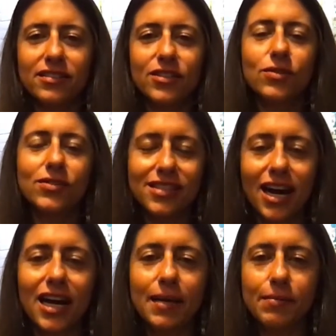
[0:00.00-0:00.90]
those
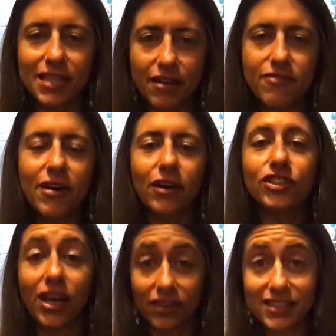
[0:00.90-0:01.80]
times that I felt
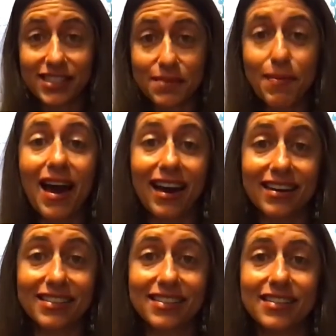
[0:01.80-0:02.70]
jealous in the
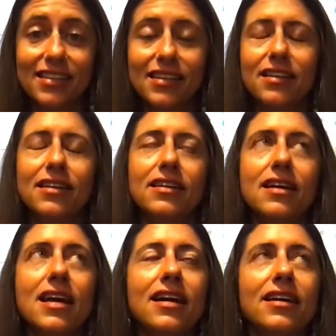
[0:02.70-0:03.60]
past.
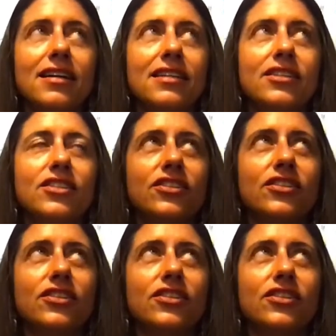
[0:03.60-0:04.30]
And